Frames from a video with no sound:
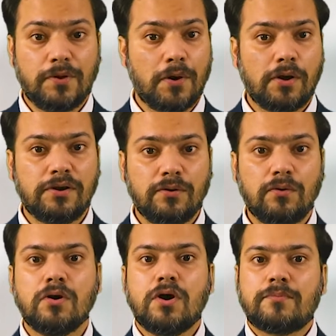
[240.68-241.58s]
we all
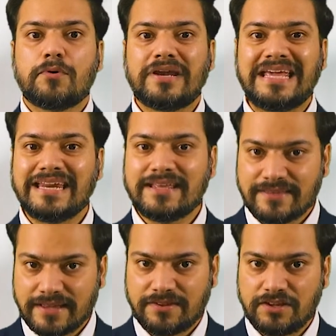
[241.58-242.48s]
know protein is
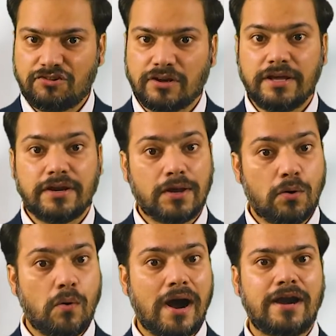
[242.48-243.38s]
essentially
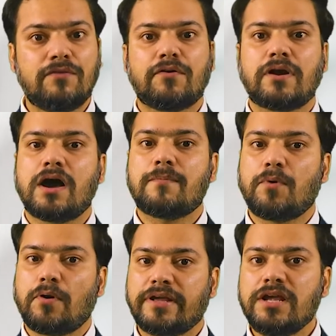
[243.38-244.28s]
required for our
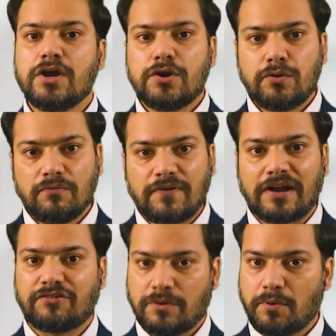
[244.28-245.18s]
body to
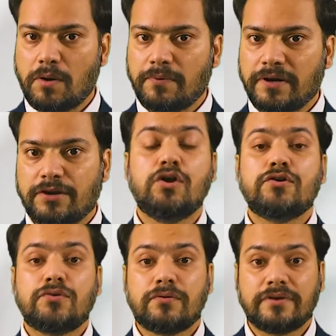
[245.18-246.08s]
function properly to